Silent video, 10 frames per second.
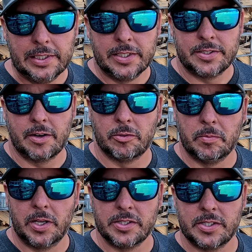several
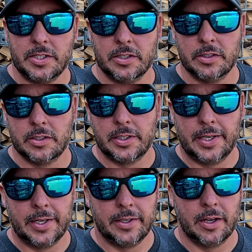months here
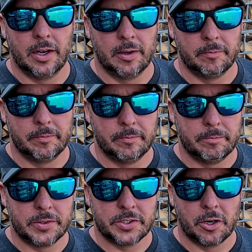and
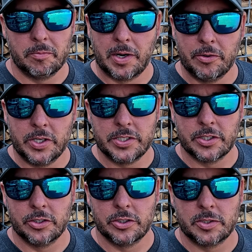start my
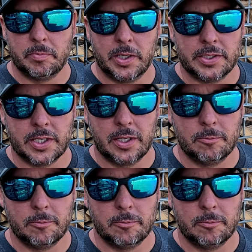research, but